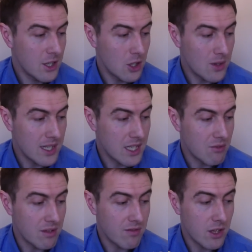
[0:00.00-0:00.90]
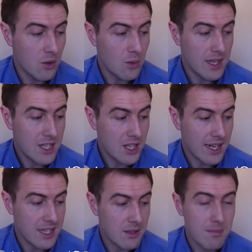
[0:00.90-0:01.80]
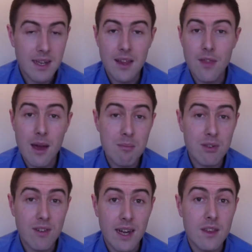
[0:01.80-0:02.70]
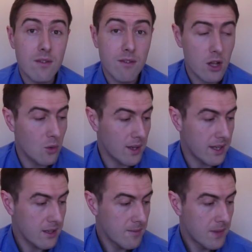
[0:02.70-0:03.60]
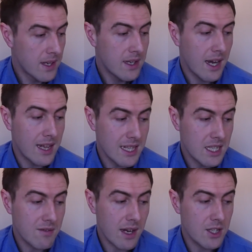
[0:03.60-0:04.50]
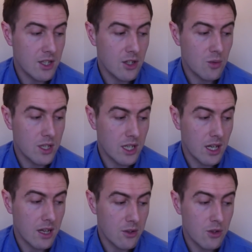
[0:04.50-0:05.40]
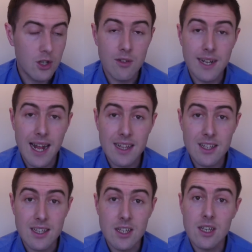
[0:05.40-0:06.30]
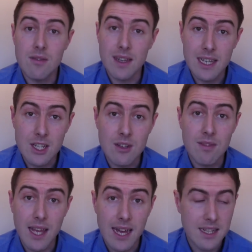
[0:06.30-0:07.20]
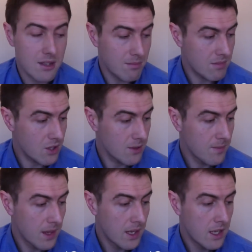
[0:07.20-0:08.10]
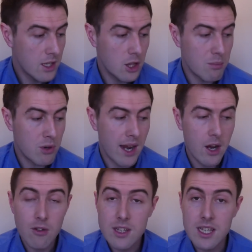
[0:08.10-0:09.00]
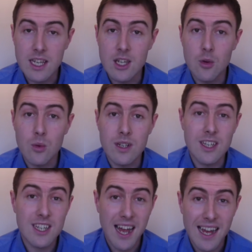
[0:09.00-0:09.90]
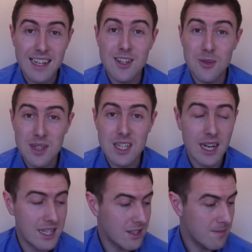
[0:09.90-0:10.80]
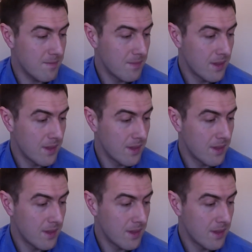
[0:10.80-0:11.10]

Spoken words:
You need to review each item and then provide the following: a list of actions which includes your analysis of each of the items, the priority you would assign to each item,